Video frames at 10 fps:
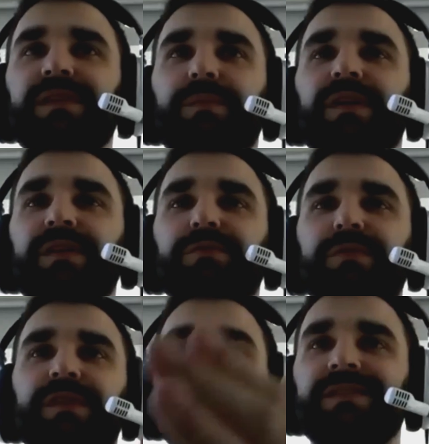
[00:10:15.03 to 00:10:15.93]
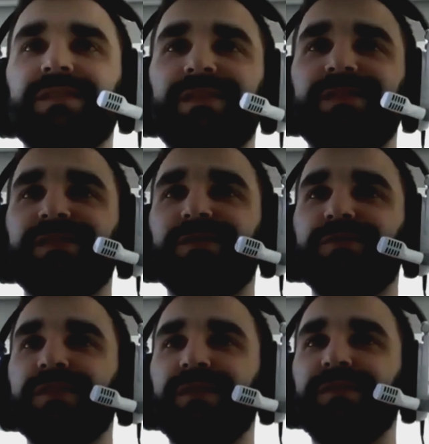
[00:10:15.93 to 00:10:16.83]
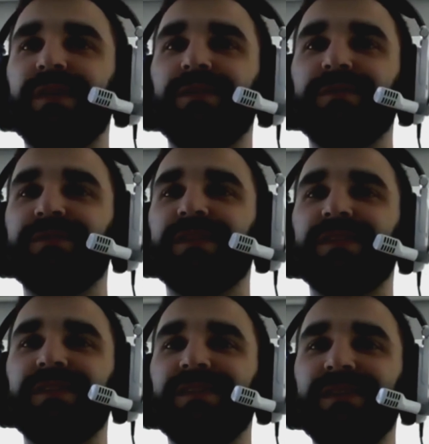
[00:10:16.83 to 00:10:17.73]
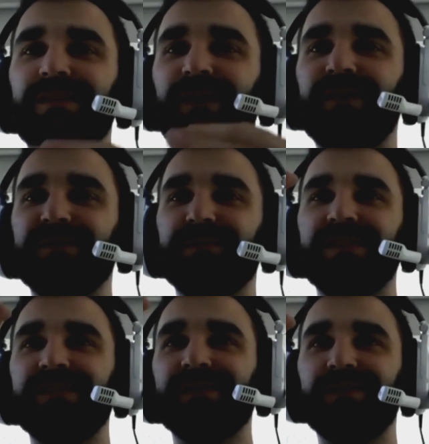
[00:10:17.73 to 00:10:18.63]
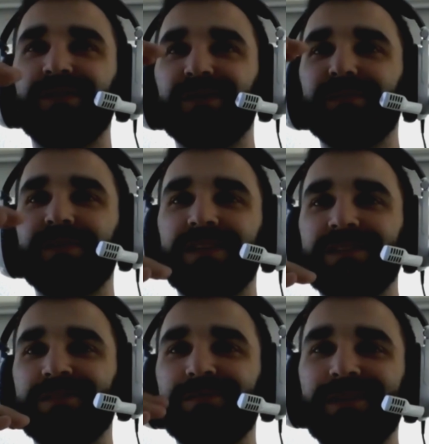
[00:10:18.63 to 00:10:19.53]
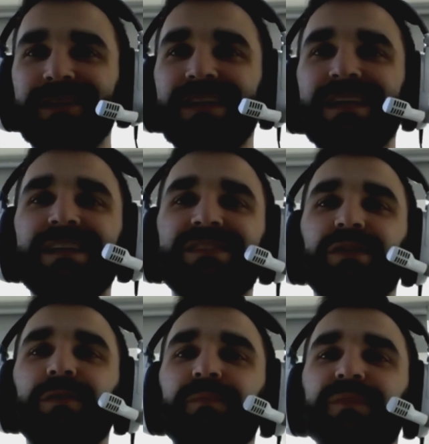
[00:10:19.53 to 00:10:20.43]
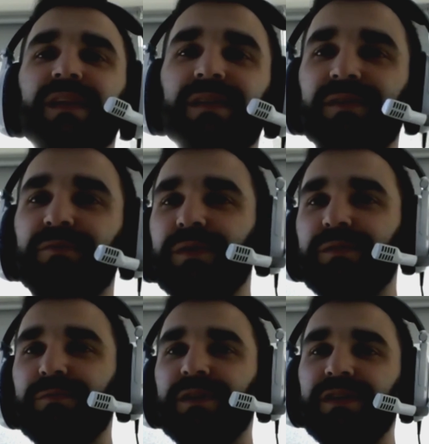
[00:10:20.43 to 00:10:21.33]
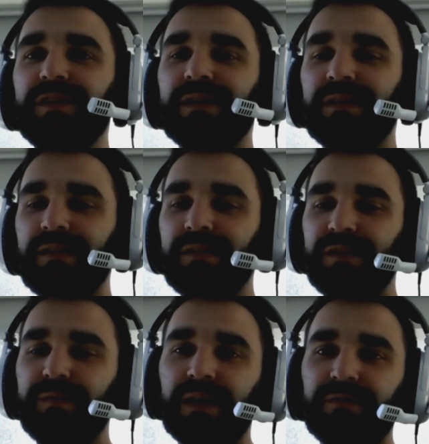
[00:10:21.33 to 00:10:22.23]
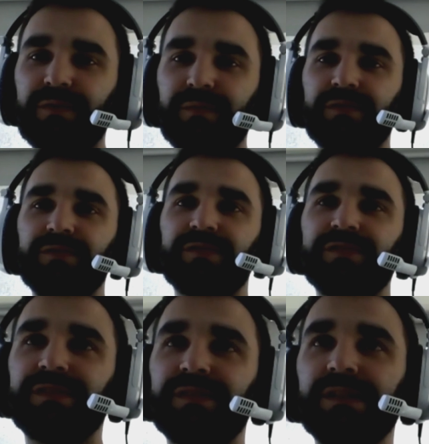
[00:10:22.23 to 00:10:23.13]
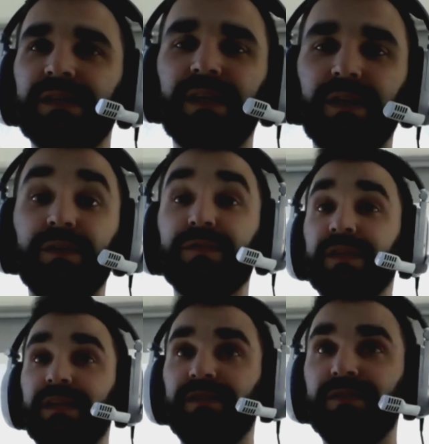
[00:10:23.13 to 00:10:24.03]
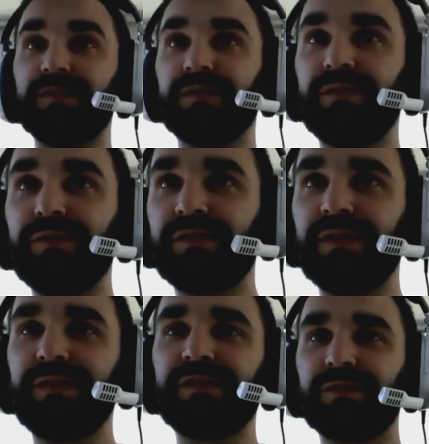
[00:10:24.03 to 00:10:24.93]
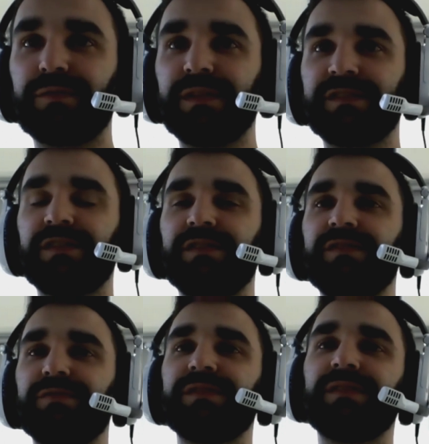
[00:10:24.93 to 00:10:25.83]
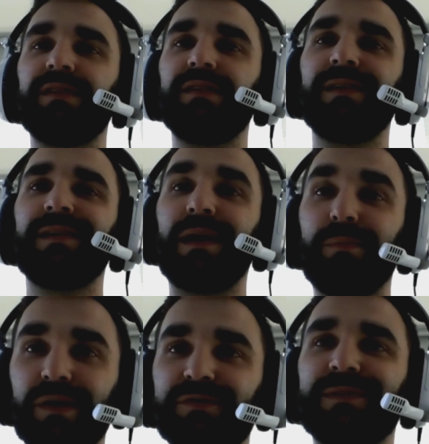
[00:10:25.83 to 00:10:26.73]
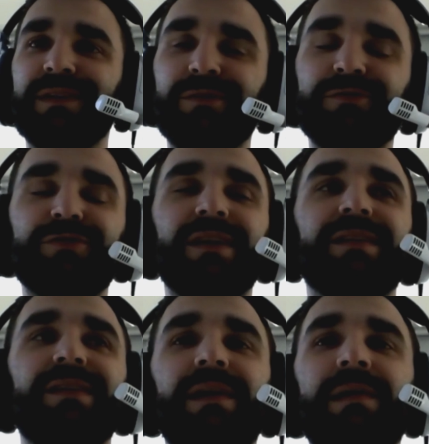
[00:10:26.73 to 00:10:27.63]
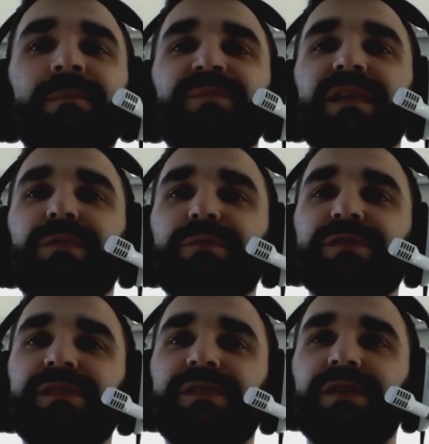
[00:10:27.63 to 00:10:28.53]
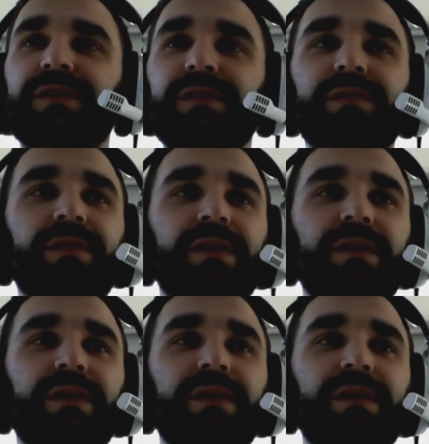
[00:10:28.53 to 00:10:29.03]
runner with Git, this is contract verifier with Git in the various places of the documentation, right? So we're hearing the feedback from the users, and even had 2 event storming sessions recently about Spring contract. One was internal